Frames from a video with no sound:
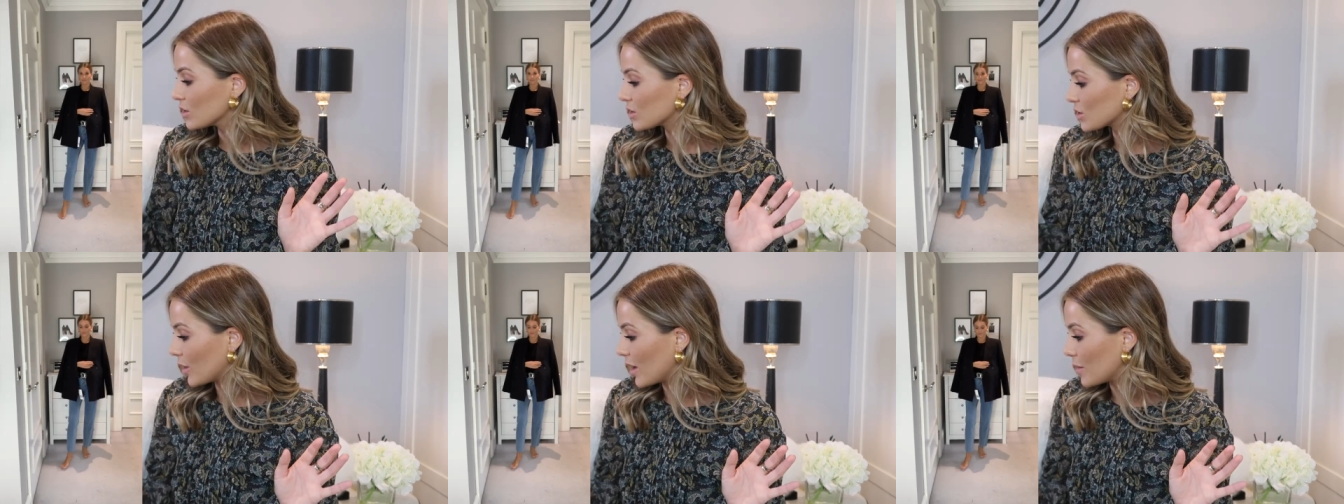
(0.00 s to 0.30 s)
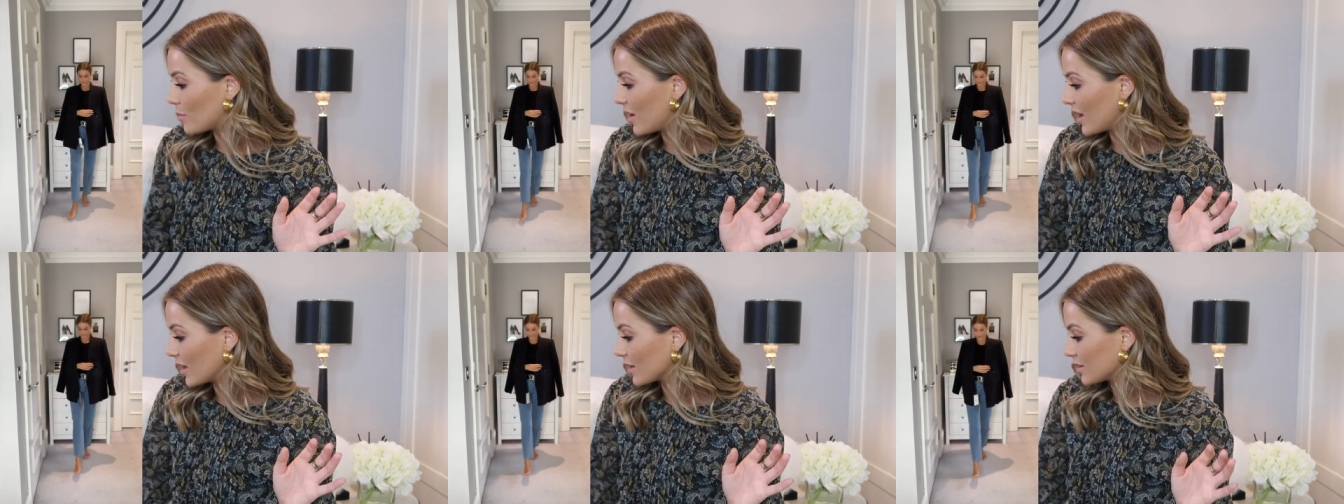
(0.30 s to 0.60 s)
So
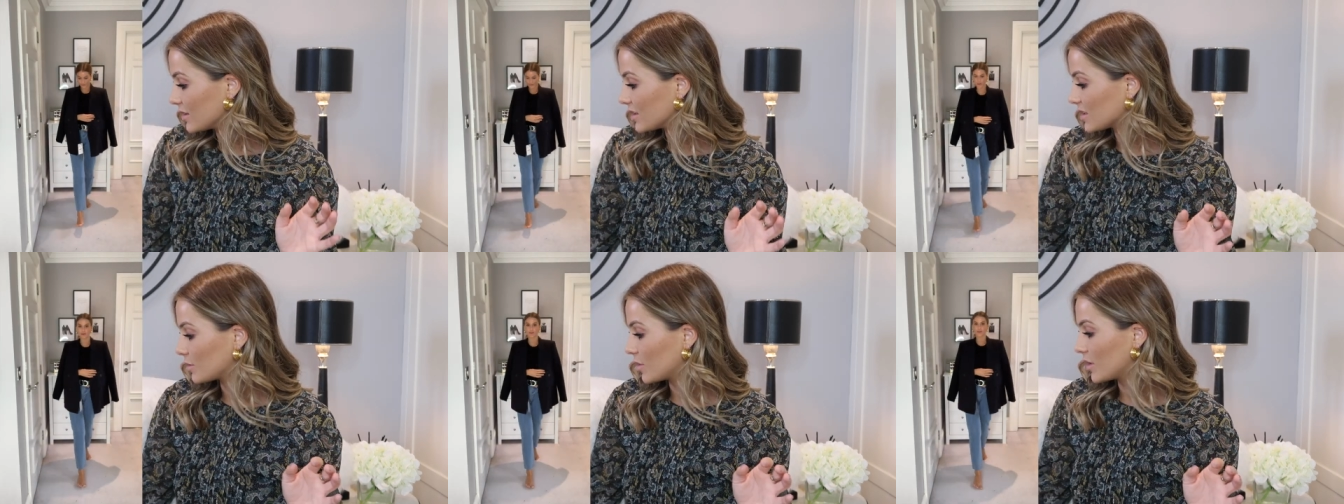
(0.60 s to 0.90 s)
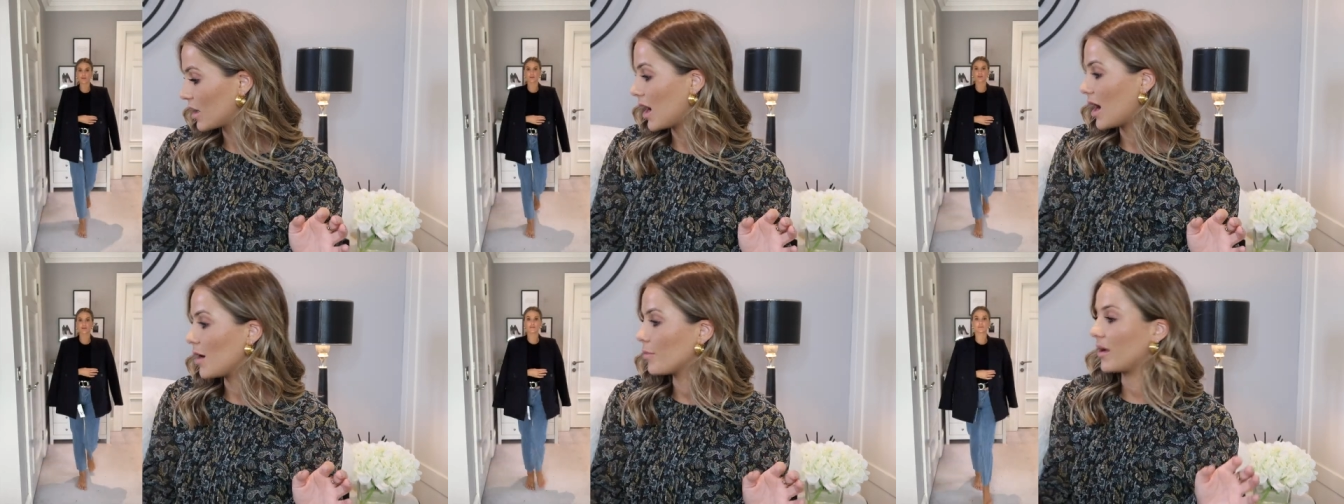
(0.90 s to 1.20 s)
I picked this
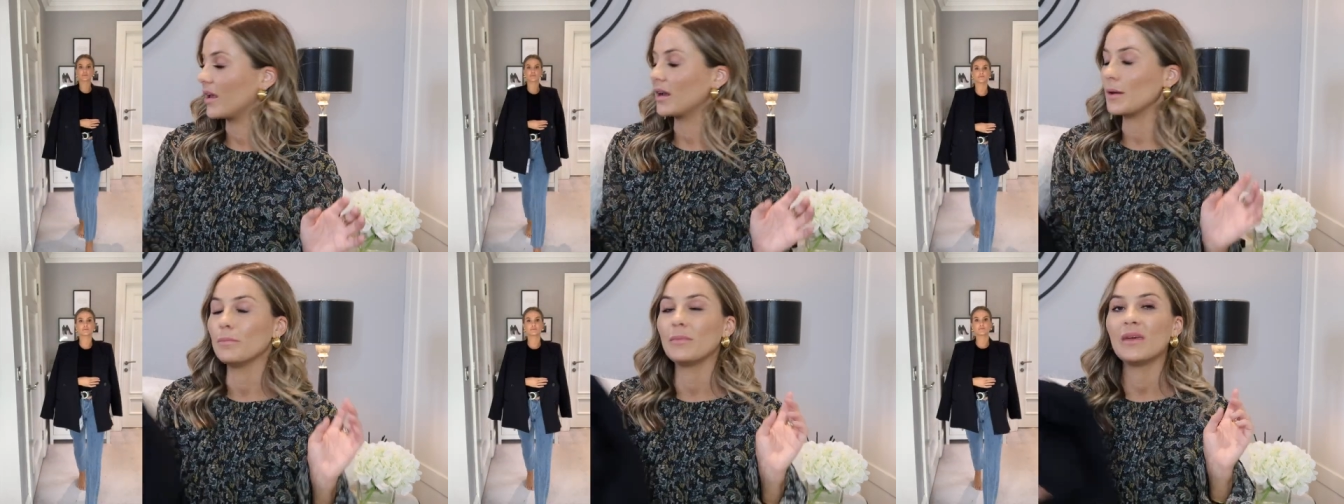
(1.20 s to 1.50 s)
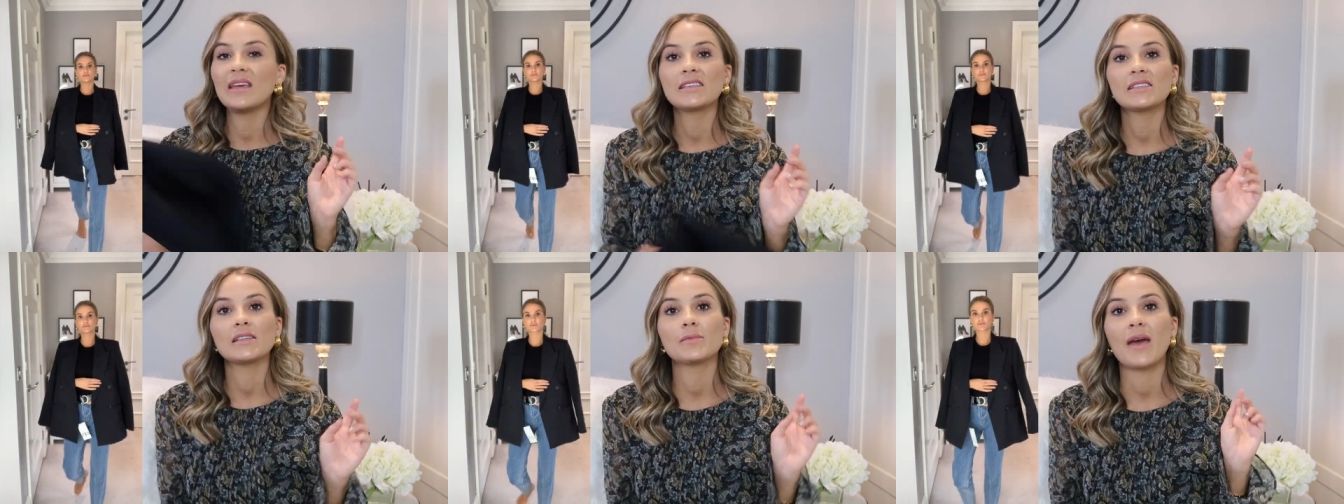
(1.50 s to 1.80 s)
one up in a
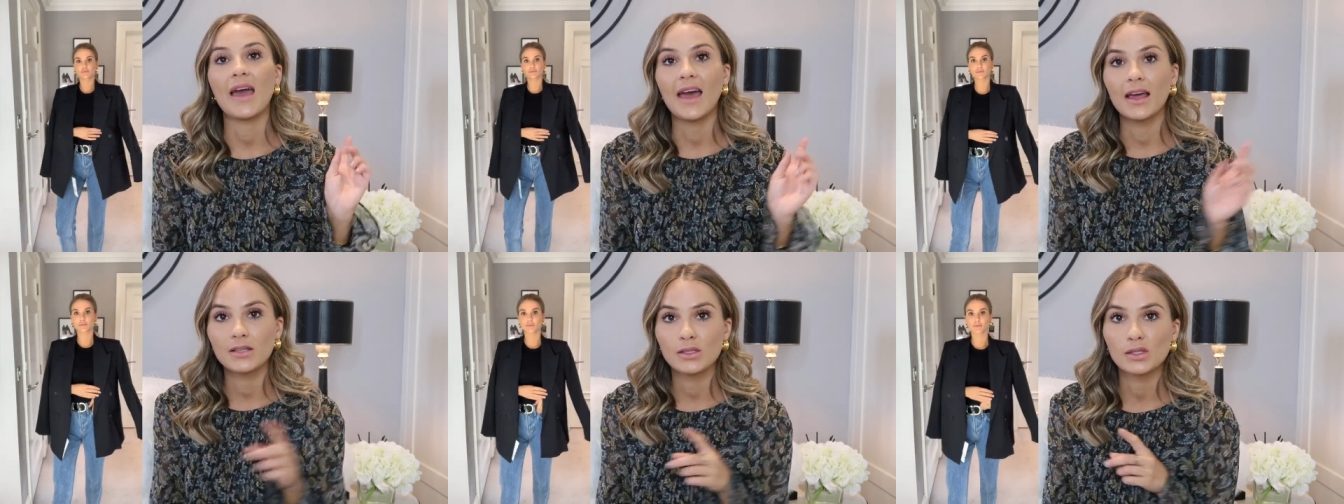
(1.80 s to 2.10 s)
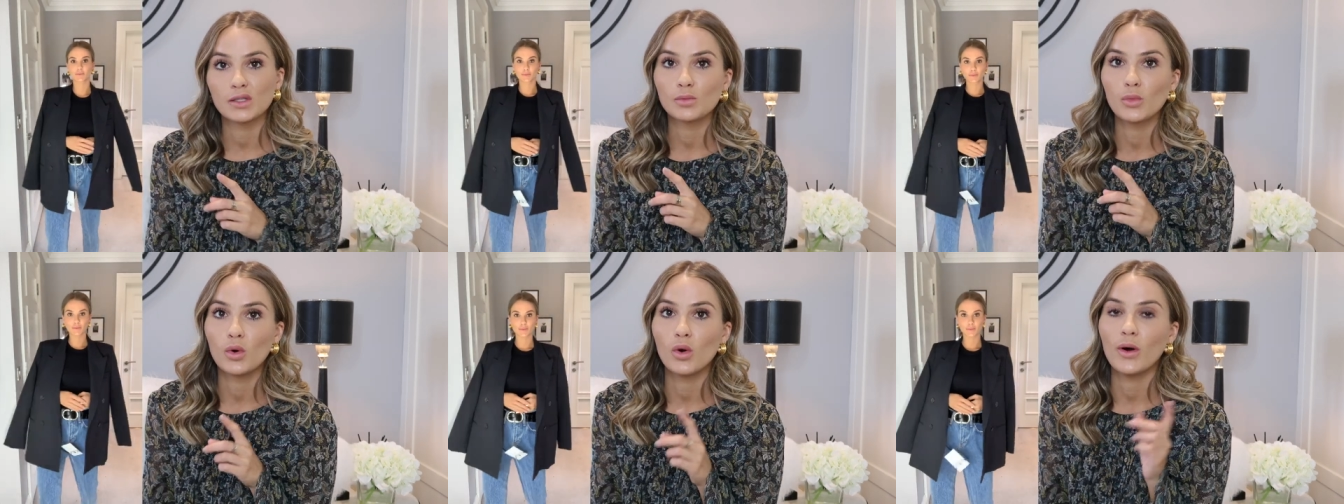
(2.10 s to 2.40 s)
medium and
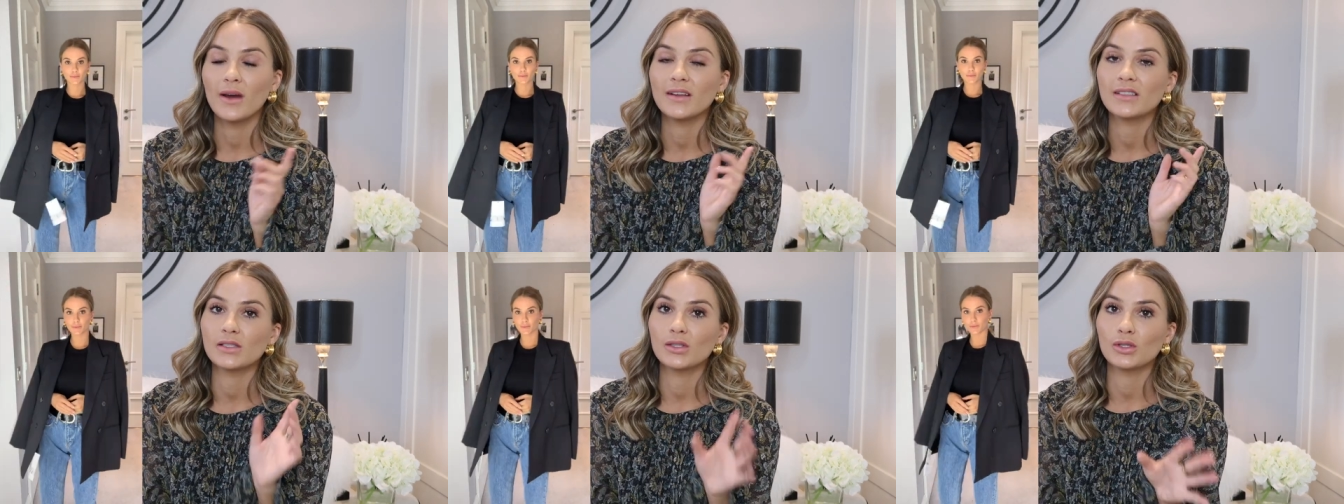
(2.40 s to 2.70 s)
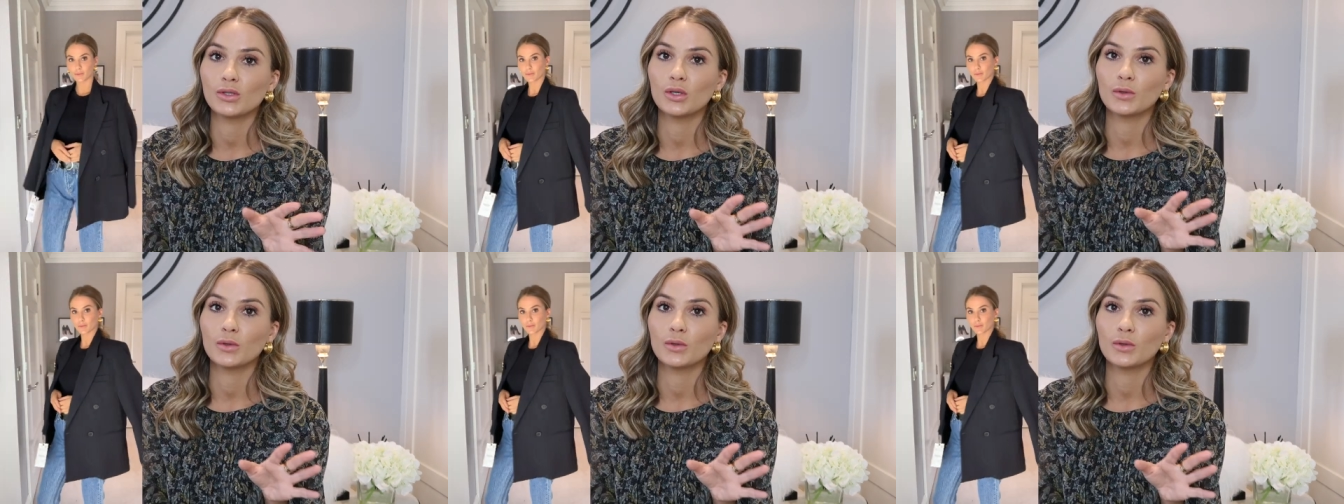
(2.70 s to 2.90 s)
a small. I didn't